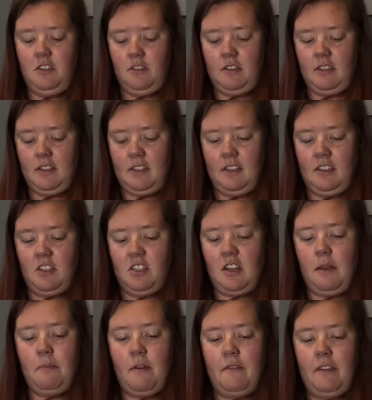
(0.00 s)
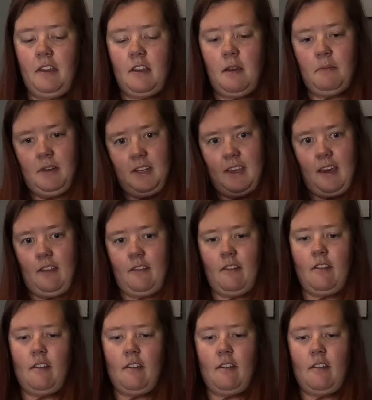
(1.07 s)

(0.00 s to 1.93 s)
you can see the shape of it coming together.